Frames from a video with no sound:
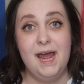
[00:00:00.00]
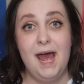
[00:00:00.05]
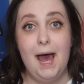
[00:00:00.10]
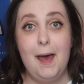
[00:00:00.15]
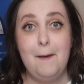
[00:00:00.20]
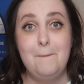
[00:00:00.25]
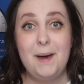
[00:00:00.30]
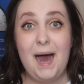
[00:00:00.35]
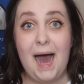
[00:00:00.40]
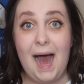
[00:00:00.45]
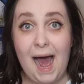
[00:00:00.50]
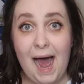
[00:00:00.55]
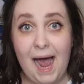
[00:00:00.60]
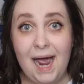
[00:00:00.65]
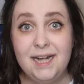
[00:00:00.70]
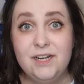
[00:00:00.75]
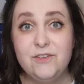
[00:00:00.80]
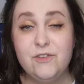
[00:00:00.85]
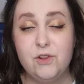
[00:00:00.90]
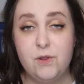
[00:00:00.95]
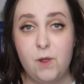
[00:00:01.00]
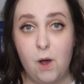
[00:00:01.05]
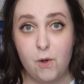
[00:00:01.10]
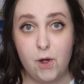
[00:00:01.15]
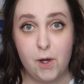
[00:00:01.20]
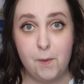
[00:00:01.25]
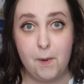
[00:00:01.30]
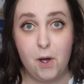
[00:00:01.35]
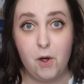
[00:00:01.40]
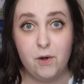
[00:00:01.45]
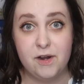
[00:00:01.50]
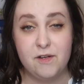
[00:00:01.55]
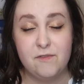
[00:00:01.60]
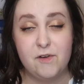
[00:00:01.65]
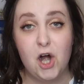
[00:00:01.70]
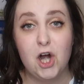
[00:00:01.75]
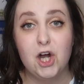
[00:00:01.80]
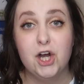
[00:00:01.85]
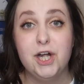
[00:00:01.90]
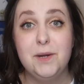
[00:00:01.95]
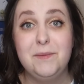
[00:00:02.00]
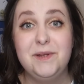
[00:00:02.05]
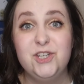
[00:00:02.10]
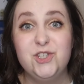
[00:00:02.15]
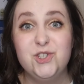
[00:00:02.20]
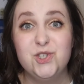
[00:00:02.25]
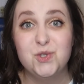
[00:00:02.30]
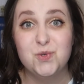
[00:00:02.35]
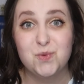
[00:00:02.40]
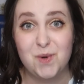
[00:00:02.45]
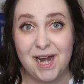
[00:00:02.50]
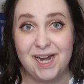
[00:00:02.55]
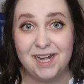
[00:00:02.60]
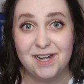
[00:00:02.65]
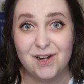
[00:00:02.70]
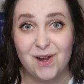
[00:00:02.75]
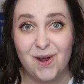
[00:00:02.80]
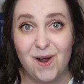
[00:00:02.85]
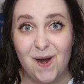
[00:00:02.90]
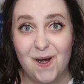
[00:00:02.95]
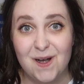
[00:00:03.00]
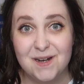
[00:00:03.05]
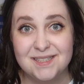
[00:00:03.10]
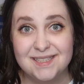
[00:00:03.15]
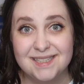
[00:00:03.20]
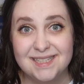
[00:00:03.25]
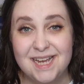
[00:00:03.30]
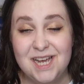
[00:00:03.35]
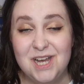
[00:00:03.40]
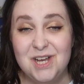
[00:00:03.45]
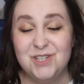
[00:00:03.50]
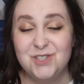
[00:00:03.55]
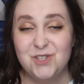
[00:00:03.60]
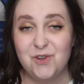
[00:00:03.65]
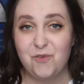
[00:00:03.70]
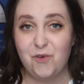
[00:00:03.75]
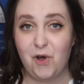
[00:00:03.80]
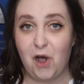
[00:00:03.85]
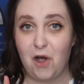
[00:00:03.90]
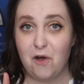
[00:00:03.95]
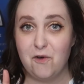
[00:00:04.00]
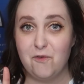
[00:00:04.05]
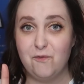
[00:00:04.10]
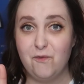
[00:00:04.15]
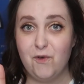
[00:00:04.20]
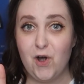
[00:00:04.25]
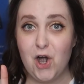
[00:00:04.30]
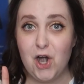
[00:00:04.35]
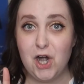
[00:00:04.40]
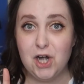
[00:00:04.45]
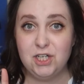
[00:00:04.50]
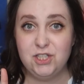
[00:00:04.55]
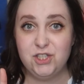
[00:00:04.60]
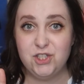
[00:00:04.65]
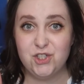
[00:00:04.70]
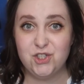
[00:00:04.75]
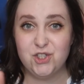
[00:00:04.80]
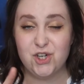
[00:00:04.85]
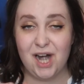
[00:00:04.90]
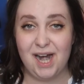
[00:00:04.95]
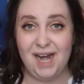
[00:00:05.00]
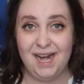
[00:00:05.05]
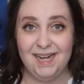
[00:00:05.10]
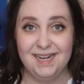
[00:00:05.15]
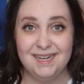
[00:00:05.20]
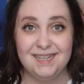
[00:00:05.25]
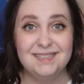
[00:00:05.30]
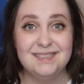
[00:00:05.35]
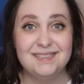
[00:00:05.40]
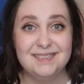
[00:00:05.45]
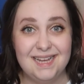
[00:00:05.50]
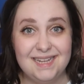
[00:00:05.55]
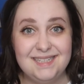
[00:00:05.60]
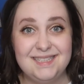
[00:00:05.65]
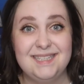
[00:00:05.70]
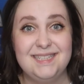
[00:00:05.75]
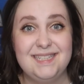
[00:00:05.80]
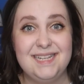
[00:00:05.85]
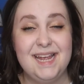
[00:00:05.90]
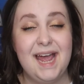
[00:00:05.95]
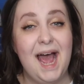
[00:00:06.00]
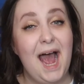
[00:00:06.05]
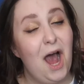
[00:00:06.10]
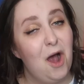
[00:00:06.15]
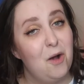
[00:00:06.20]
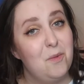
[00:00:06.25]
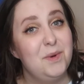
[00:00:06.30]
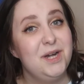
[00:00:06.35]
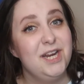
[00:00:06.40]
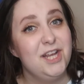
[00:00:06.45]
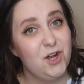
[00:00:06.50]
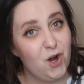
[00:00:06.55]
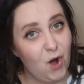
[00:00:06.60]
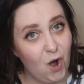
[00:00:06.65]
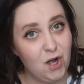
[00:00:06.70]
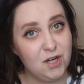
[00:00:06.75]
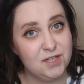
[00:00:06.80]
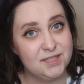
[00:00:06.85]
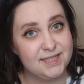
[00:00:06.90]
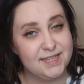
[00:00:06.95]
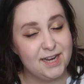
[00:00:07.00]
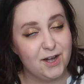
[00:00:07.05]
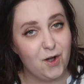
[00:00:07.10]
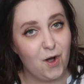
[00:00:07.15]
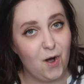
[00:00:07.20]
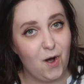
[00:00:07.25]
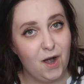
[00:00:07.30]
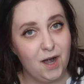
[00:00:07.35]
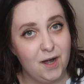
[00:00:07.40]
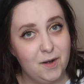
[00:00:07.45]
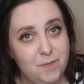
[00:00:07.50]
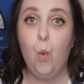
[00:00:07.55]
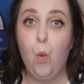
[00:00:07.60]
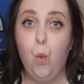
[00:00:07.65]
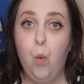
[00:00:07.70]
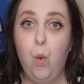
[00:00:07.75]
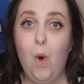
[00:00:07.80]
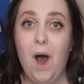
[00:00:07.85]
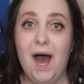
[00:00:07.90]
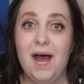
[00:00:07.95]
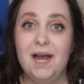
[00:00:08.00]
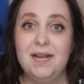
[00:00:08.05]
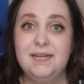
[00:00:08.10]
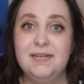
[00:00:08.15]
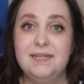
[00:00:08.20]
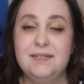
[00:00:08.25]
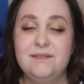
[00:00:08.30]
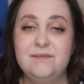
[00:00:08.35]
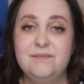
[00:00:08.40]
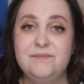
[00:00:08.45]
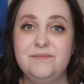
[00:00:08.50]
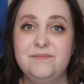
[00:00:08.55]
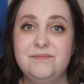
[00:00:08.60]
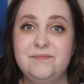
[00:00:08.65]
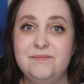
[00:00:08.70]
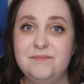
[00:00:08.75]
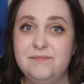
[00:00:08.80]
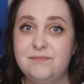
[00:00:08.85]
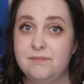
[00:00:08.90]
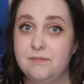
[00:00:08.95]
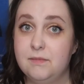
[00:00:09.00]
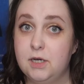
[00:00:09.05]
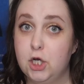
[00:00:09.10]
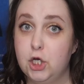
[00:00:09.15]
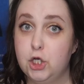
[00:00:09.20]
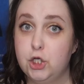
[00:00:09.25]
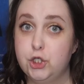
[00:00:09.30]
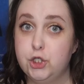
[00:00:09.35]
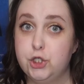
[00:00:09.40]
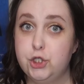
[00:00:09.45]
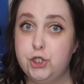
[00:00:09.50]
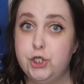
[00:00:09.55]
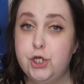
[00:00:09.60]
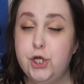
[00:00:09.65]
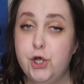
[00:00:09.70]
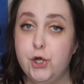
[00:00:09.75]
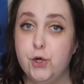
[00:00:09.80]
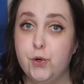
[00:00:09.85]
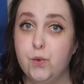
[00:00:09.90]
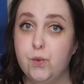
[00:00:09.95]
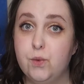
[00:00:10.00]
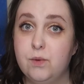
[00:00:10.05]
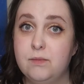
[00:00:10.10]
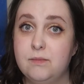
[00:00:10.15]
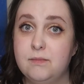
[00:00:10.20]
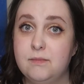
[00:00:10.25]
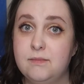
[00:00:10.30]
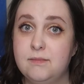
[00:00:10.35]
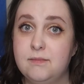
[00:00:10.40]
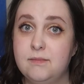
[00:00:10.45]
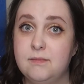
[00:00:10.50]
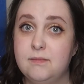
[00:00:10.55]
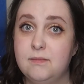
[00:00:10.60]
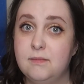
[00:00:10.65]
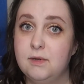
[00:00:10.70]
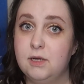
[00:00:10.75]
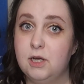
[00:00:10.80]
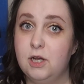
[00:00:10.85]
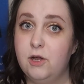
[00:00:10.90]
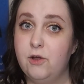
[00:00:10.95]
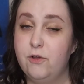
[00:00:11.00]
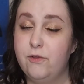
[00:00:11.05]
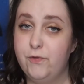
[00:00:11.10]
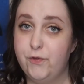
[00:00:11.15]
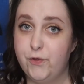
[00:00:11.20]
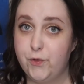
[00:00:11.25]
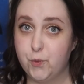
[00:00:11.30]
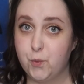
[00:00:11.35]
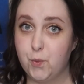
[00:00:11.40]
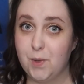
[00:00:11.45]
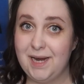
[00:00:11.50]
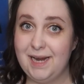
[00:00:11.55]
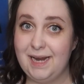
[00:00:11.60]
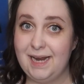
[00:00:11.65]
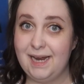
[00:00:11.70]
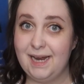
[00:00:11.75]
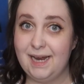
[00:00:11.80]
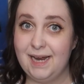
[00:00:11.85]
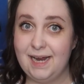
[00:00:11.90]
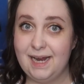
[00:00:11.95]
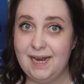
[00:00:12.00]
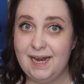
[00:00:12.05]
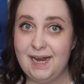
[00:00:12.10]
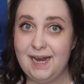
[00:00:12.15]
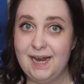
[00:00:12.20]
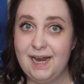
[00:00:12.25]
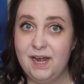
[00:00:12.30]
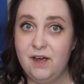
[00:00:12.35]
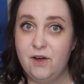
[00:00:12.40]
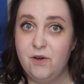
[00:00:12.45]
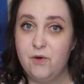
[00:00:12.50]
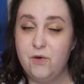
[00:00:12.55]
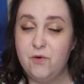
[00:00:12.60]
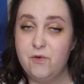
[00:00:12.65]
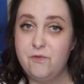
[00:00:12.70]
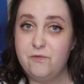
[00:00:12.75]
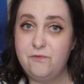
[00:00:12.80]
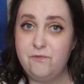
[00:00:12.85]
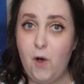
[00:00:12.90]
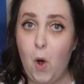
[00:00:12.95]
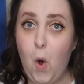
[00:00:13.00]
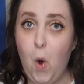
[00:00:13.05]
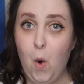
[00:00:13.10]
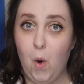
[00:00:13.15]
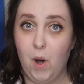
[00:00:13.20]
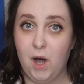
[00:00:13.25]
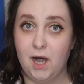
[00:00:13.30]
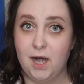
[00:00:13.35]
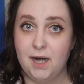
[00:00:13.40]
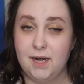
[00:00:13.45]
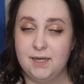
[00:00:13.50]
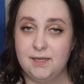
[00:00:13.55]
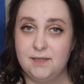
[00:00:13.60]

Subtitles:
and behind the locomotive are going to be train cars. So for our first train, let's see how many cars there are. 1, 2, 3, 4.